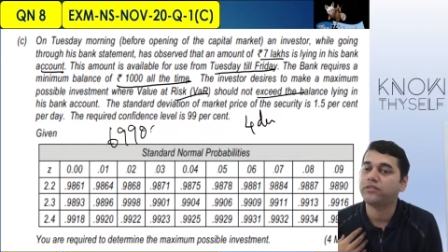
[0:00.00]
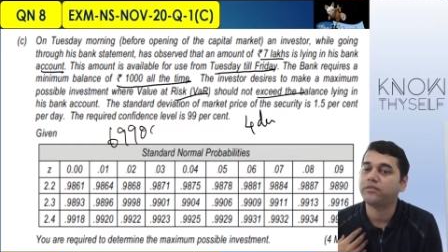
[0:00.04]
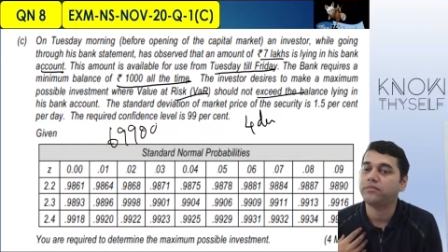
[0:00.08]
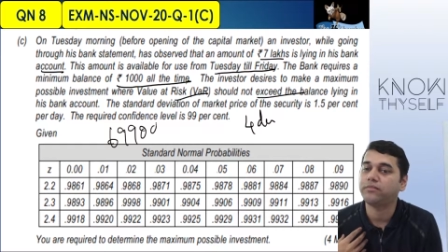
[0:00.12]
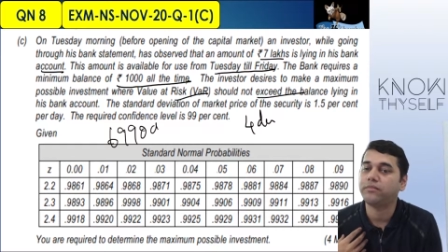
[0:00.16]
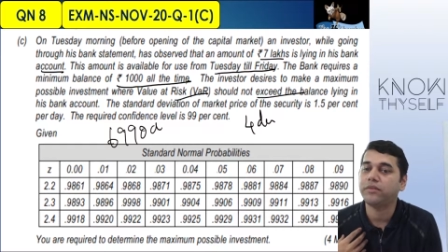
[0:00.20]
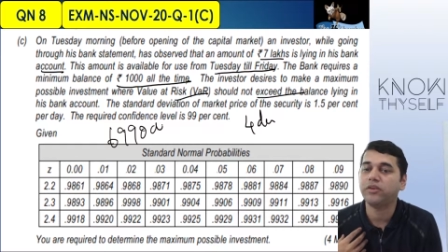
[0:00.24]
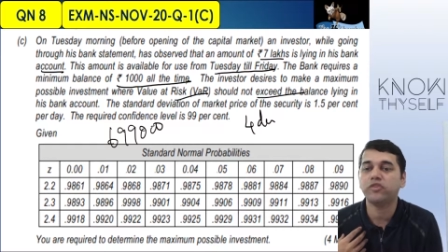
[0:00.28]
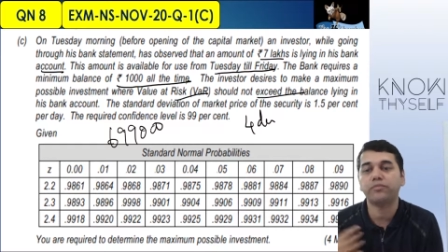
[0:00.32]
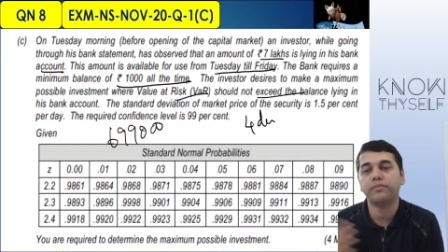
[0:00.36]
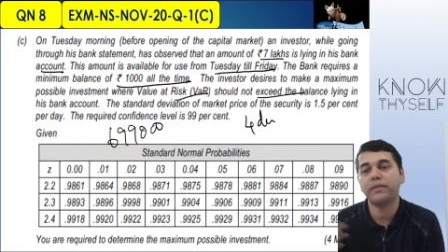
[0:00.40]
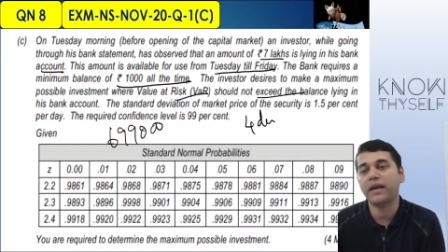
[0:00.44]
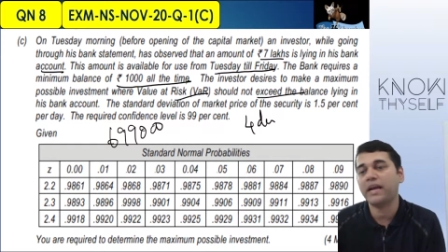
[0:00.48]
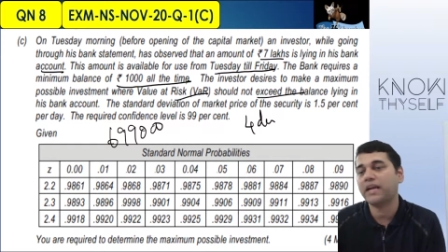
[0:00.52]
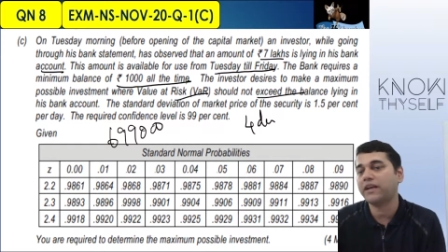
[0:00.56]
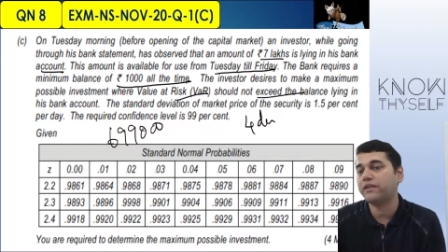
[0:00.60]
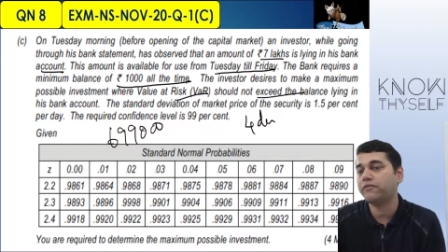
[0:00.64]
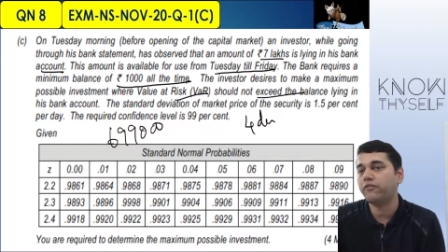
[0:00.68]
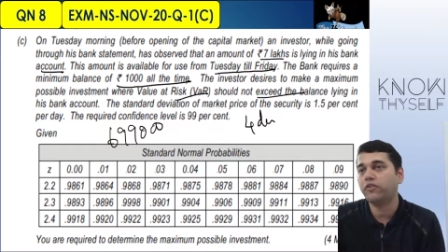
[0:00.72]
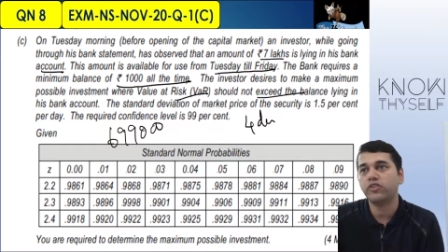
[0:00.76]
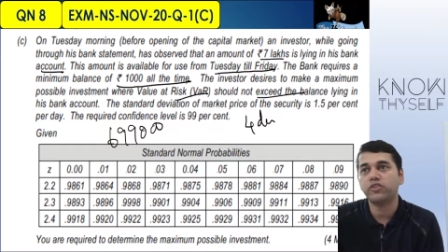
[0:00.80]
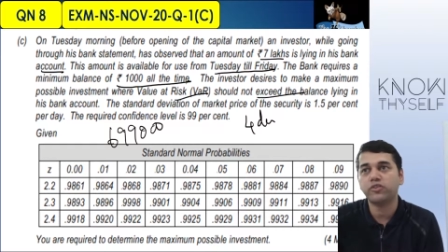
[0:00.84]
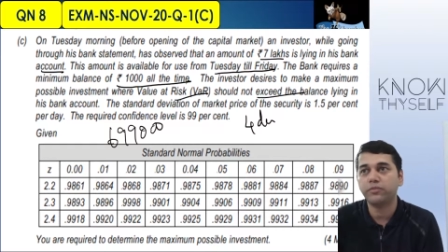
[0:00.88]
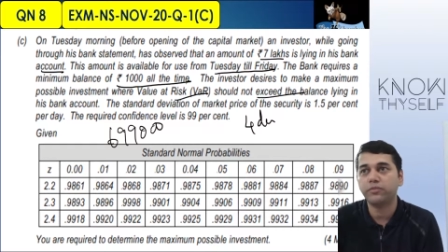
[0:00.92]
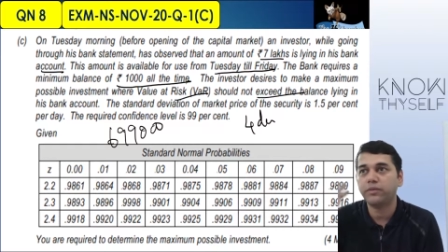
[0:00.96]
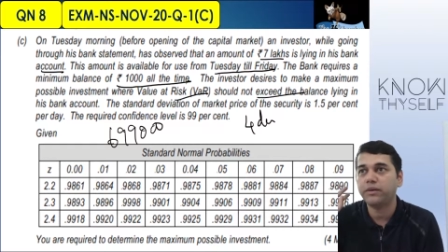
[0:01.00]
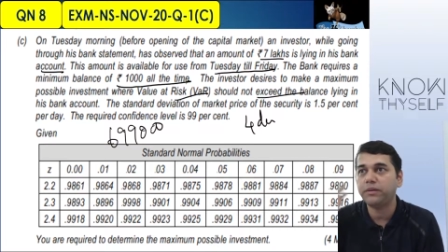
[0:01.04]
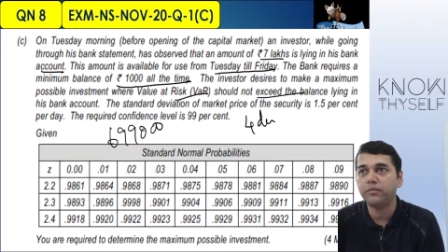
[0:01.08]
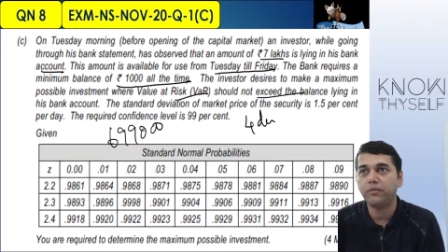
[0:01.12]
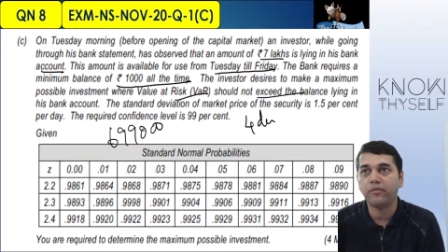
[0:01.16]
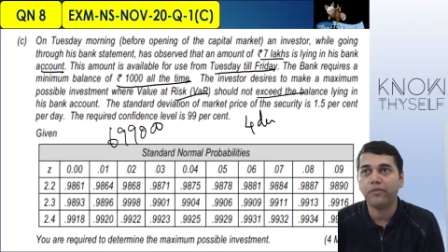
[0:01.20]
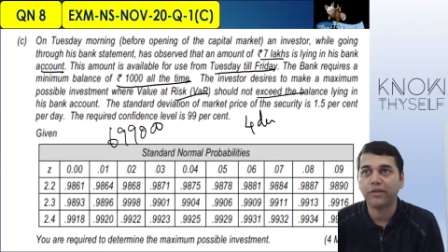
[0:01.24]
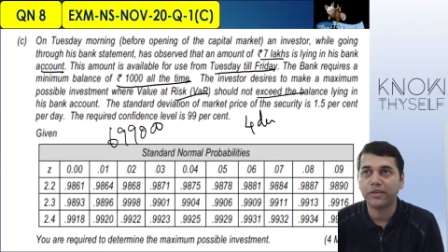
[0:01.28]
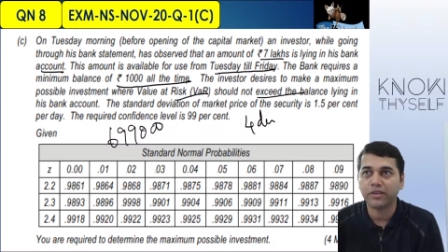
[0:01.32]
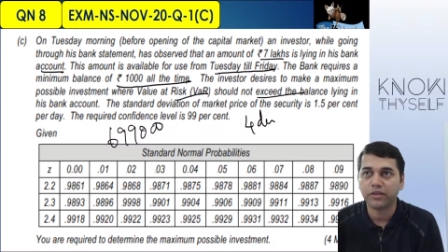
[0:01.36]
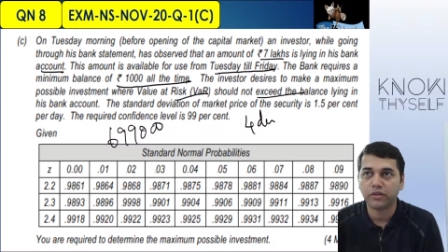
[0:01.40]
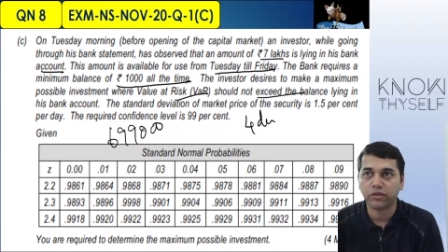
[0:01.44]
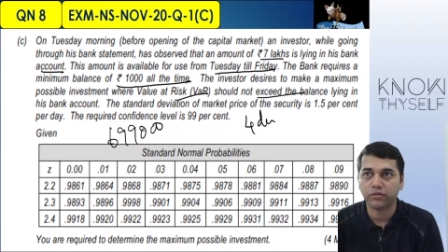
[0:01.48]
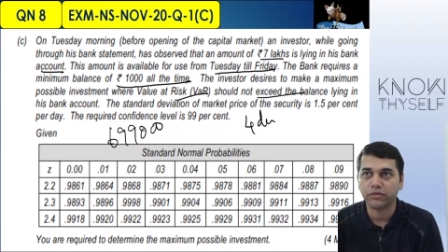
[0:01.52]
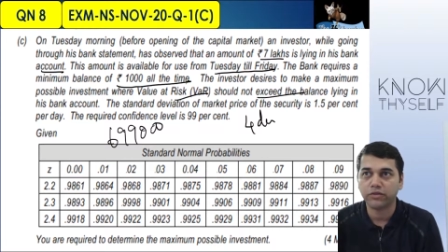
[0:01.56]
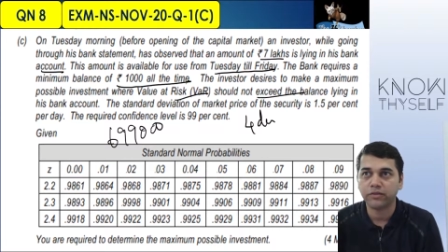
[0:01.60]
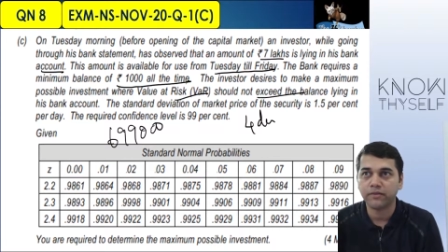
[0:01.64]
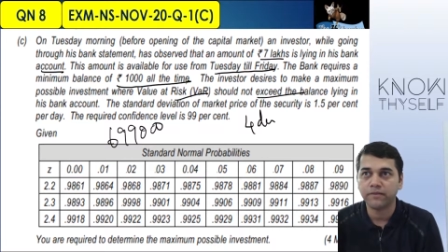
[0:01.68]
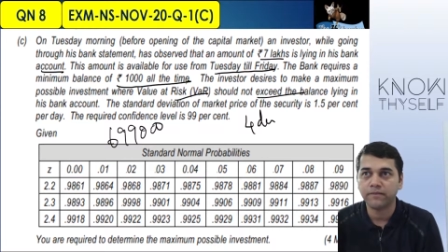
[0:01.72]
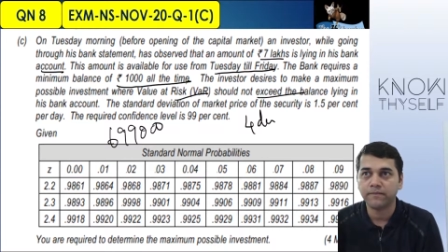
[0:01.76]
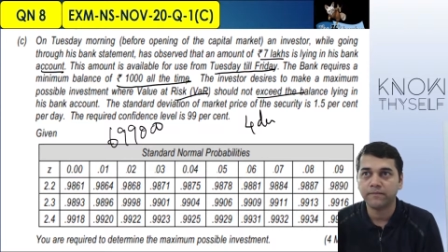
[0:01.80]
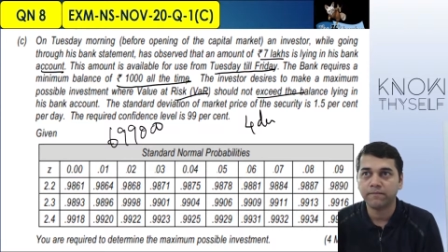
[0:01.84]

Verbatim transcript: because bank wants minimum 1,000.